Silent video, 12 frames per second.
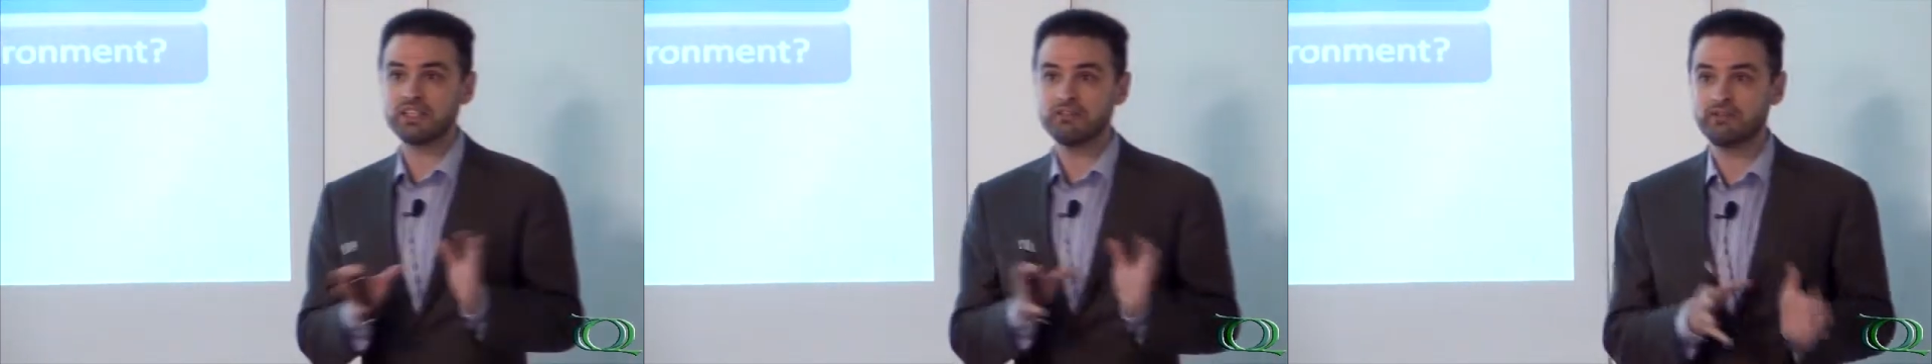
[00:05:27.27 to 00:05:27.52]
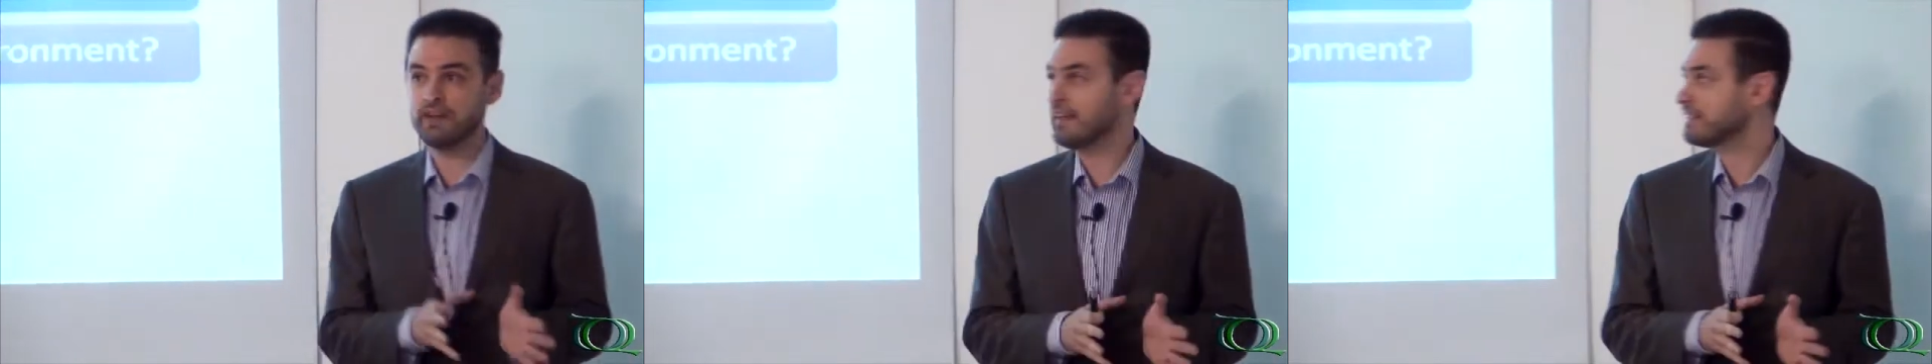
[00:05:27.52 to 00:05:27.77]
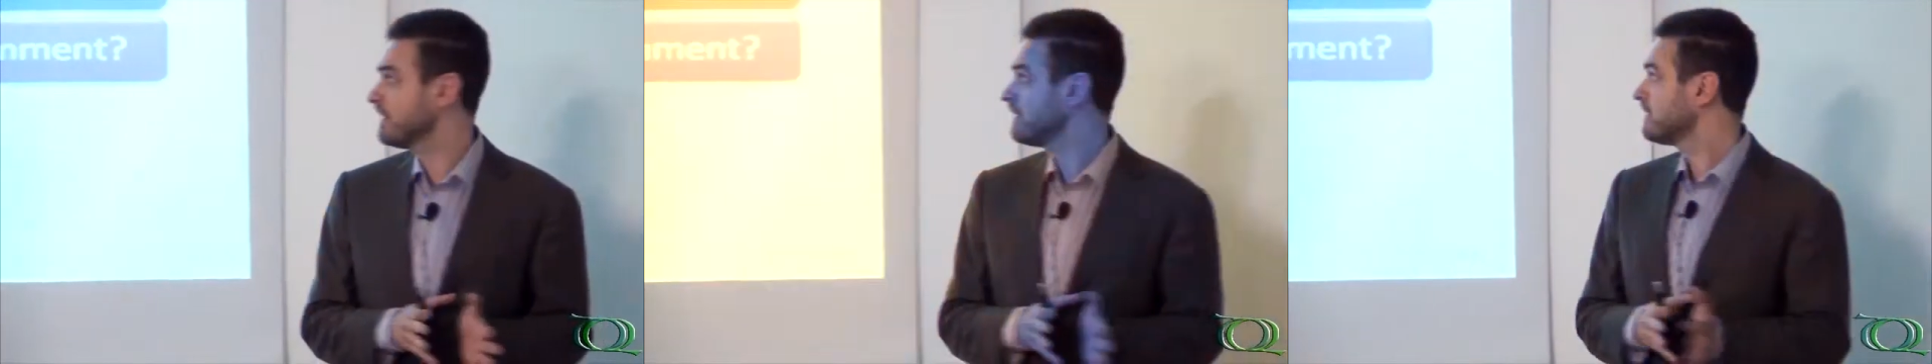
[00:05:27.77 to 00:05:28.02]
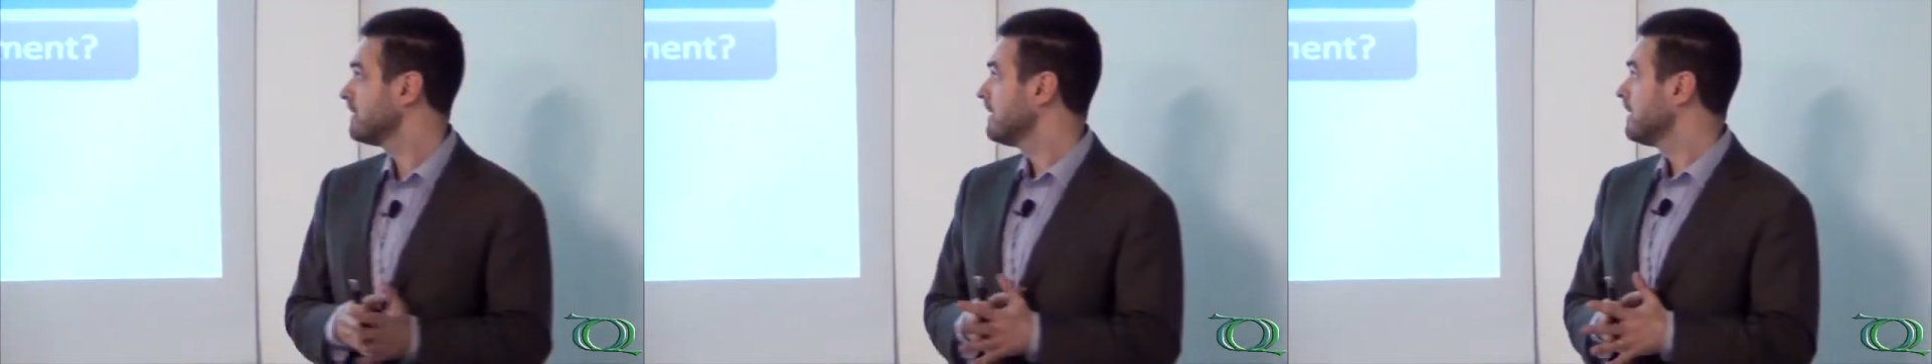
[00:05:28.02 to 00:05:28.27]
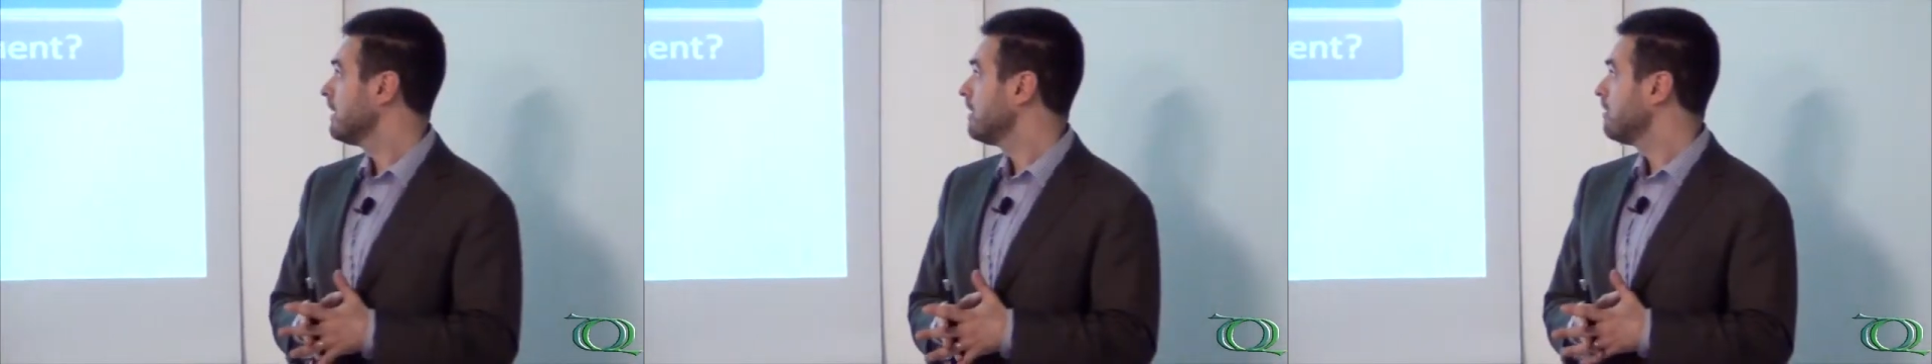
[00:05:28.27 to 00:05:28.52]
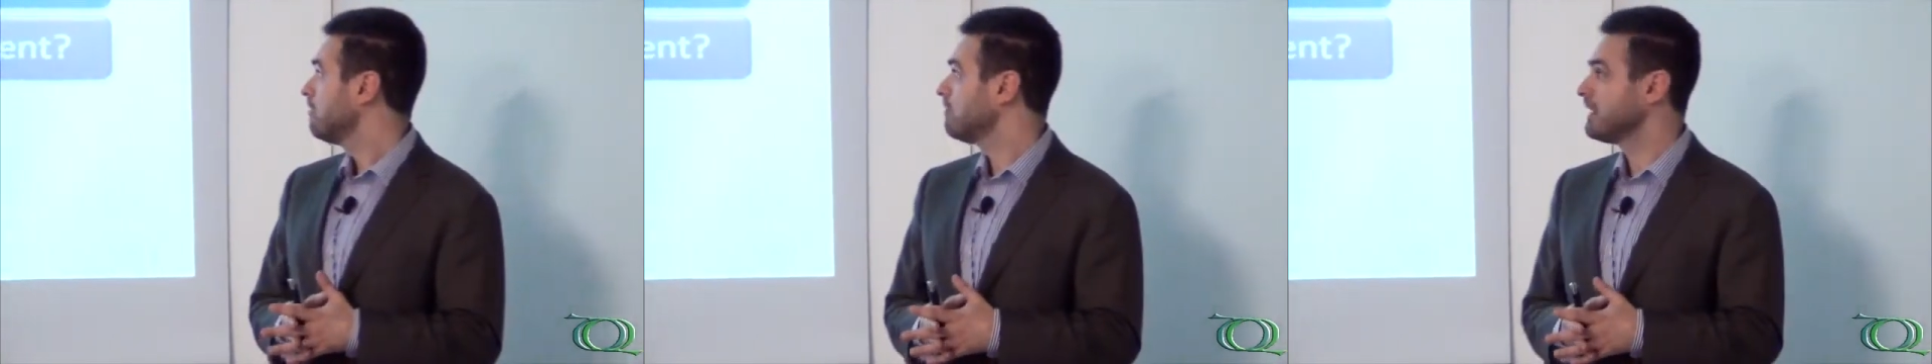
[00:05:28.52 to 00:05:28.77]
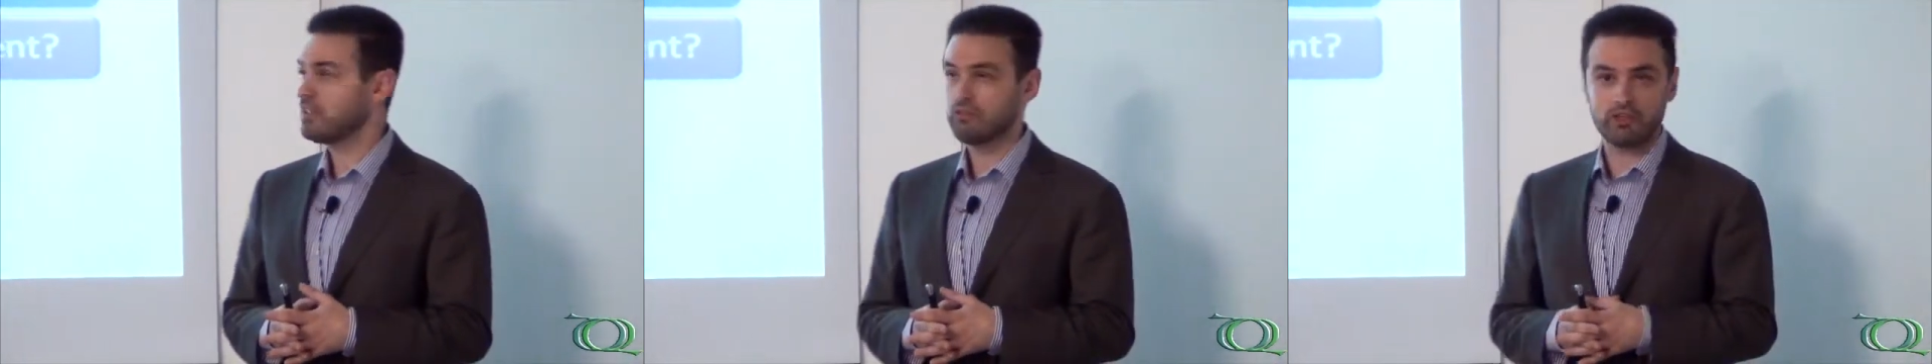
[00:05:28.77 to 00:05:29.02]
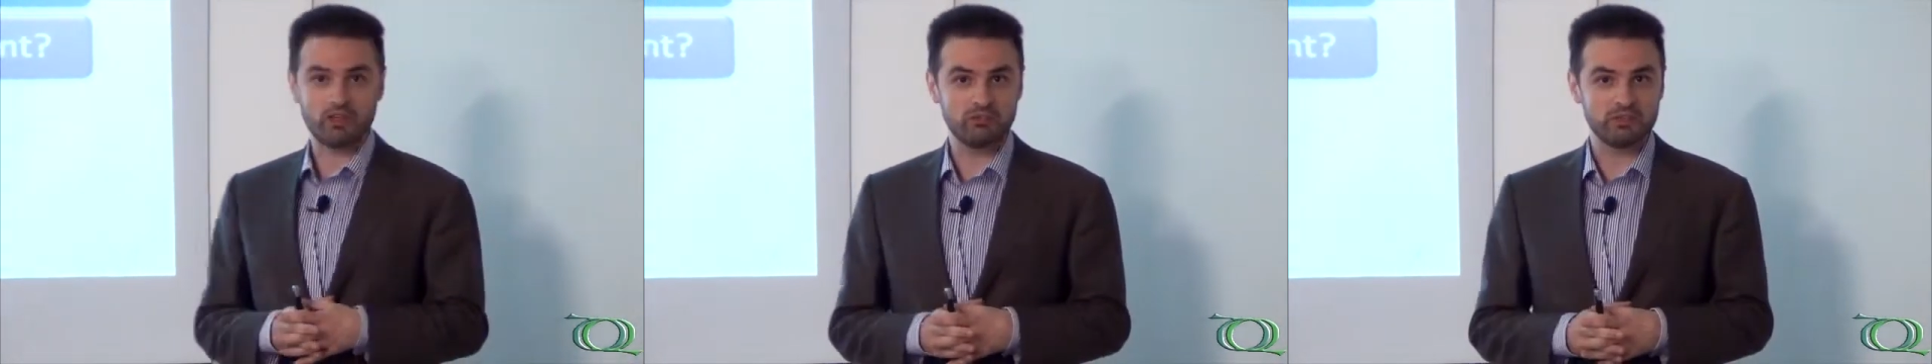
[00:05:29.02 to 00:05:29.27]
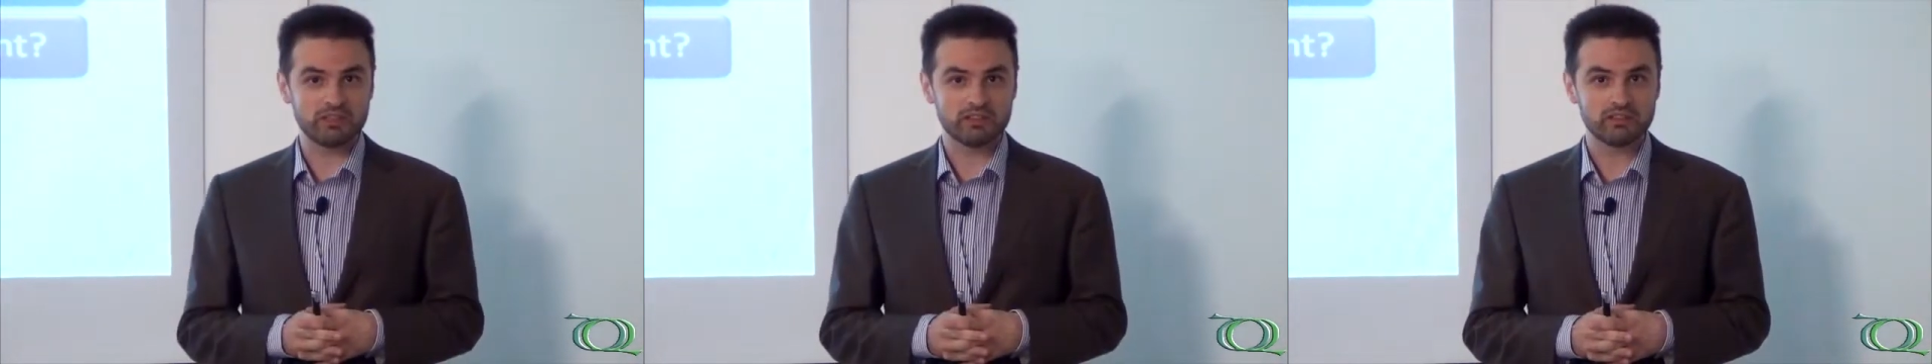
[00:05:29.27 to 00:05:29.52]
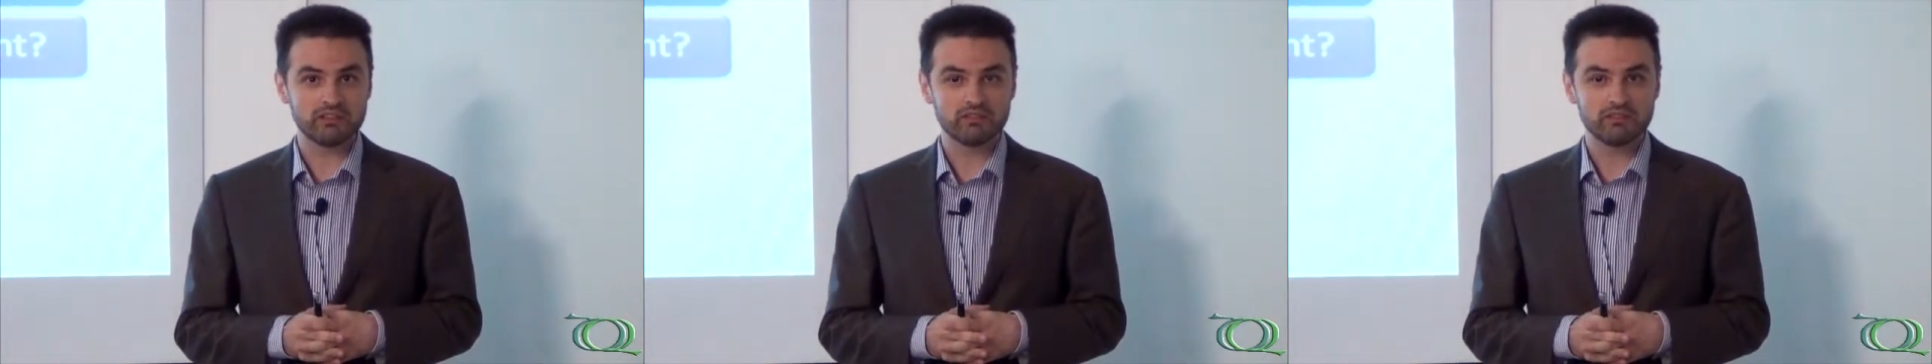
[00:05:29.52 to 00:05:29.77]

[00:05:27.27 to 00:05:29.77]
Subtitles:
affected by the environment.